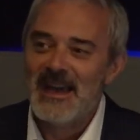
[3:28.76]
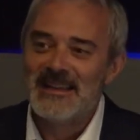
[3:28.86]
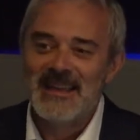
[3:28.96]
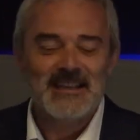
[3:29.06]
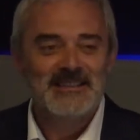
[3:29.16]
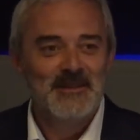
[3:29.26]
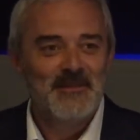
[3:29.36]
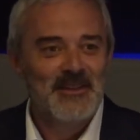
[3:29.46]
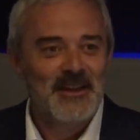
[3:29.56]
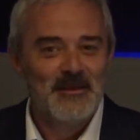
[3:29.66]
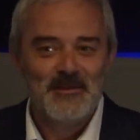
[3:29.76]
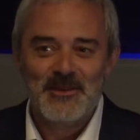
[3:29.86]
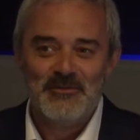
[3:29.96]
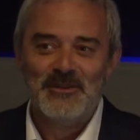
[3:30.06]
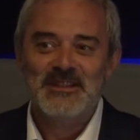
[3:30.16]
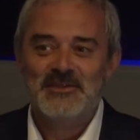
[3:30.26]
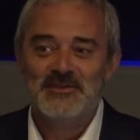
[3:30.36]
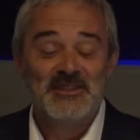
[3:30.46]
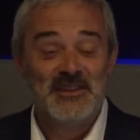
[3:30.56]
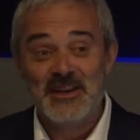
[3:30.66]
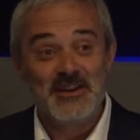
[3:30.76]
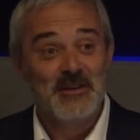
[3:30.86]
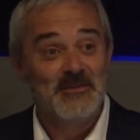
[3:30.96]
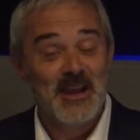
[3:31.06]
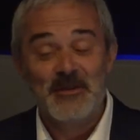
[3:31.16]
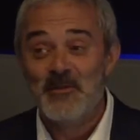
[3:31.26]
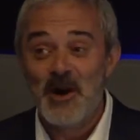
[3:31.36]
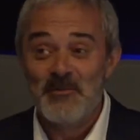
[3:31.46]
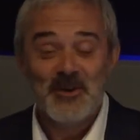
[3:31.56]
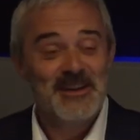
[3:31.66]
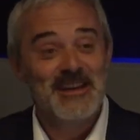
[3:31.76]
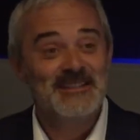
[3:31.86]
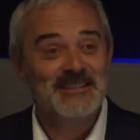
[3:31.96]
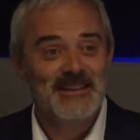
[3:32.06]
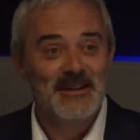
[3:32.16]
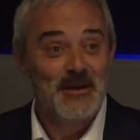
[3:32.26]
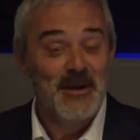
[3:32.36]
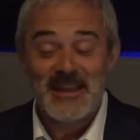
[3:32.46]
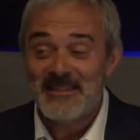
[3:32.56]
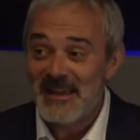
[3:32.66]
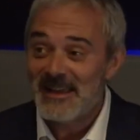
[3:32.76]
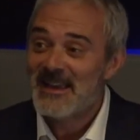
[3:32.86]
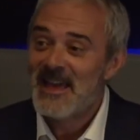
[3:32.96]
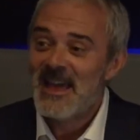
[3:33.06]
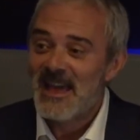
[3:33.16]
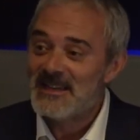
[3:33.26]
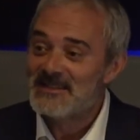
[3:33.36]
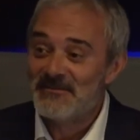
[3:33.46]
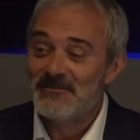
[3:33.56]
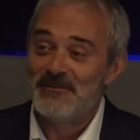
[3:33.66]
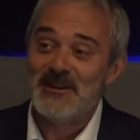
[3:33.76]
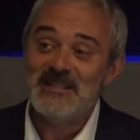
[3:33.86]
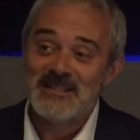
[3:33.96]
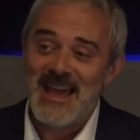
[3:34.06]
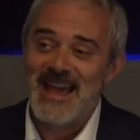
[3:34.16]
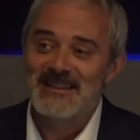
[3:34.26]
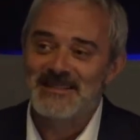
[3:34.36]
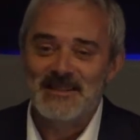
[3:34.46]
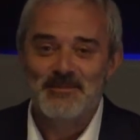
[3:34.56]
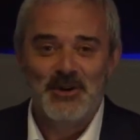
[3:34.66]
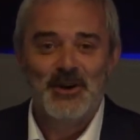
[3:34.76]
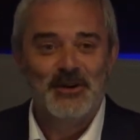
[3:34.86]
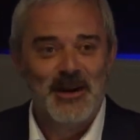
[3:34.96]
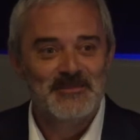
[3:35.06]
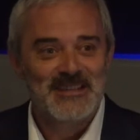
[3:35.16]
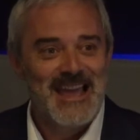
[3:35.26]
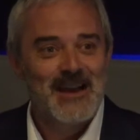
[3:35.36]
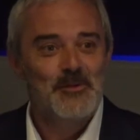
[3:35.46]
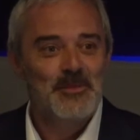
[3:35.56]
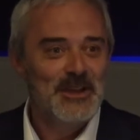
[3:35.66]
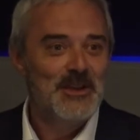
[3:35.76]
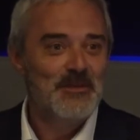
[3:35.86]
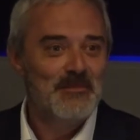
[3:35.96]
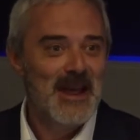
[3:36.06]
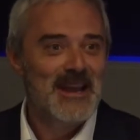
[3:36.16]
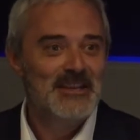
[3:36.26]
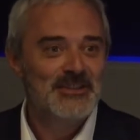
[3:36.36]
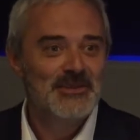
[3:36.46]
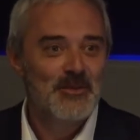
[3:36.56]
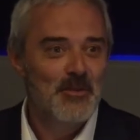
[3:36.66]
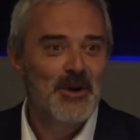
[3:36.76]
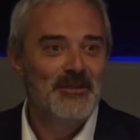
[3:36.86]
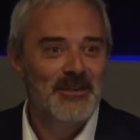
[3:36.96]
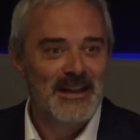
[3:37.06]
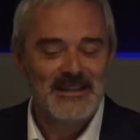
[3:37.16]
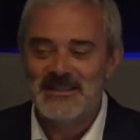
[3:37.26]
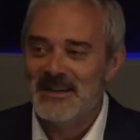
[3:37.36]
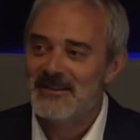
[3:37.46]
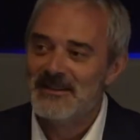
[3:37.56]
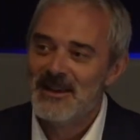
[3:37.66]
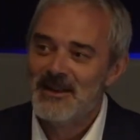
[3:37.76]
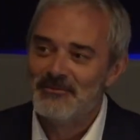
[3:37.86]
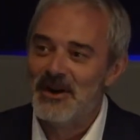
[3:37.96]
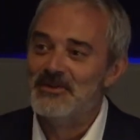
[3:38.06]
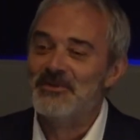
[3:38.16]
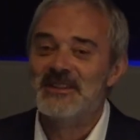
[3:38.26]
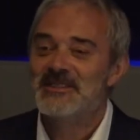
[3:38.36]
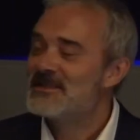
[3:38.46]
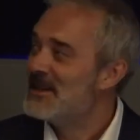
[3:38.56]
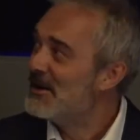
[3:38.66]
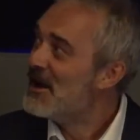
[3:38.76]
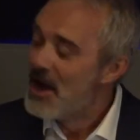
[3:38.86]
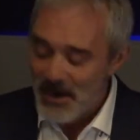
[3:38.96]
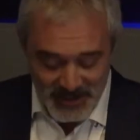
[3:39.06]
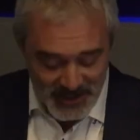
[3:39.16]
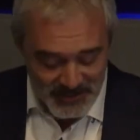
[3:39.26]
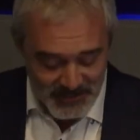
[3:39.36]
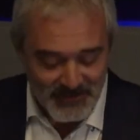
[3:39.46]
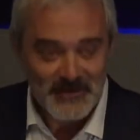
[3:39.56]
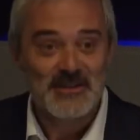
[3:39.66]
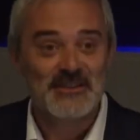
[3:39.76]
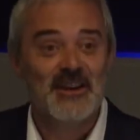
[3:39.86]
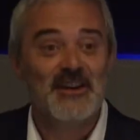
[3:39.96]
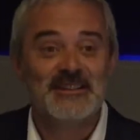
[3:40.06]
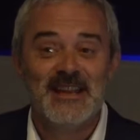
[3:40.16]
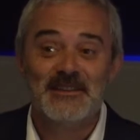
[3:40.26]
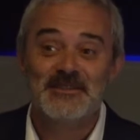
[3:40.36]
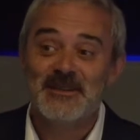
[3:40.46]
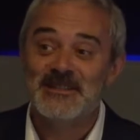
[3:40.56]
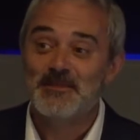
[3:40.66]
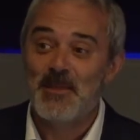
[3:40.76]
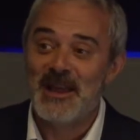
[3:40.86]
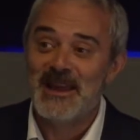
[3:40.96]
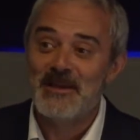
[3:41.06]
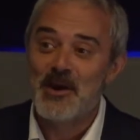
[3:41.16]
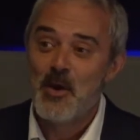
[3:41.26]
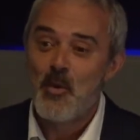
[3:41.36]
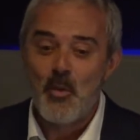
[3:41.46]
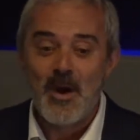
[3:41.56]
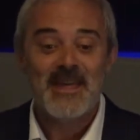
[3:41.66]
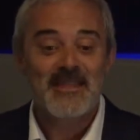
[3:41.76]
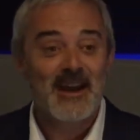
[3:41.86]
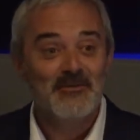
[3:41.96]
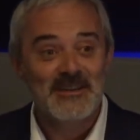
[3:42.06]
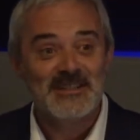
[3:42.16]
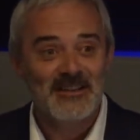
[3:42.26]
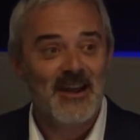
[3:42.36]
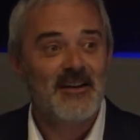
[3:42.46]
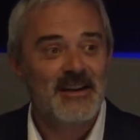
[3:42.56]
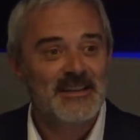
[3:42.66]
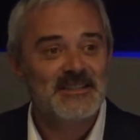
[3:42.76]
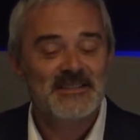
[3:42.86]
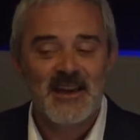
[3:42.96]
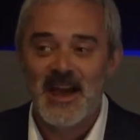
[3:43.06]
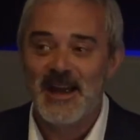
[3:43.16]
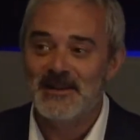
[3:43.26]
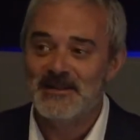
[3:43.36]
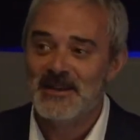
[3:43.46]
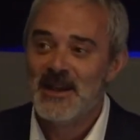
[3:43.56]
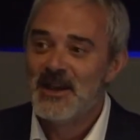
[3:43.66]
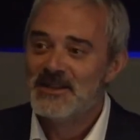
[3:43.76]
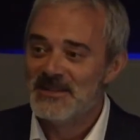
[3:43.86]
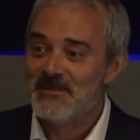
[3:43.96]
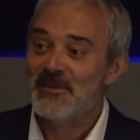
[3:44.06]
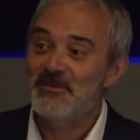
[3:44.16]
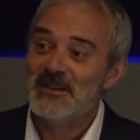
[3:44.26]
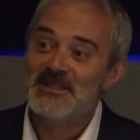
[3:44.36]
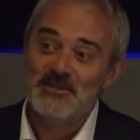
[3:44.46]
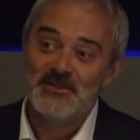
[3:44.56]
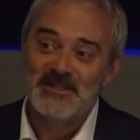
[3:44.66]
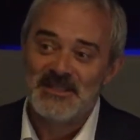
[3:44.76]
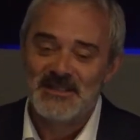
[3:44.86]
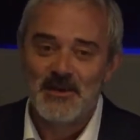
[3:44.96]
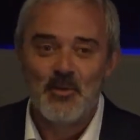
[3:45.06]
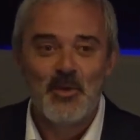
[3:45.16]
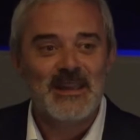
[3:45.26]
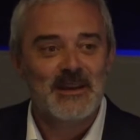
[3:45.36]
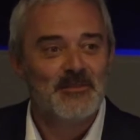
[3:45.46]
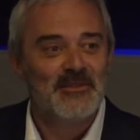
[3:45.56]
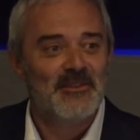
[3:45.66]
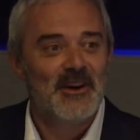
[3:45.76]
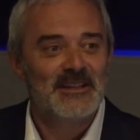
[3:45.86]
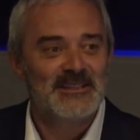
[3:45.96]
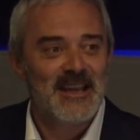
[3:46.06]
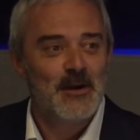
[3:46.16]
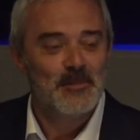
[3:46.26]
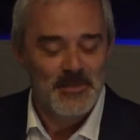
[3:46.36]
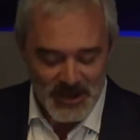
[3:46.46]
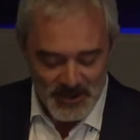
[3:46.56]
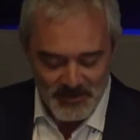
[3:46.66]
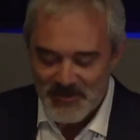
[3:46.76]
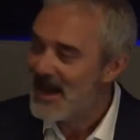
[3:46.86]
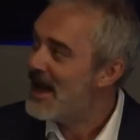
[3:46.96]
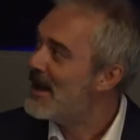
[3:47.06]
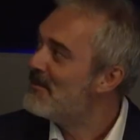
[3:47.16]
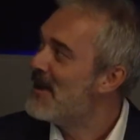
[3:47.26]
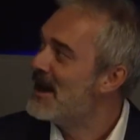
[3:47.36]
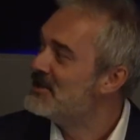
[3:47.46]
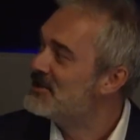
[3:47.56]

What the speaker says: get some of the resources that you do. No, I'm not here to sell you anything. It's a free to access program to help you manage work-related road risk. So I'm going to go through a few slides now to explain where that risk lies and some of the resources that we can provide to help you manage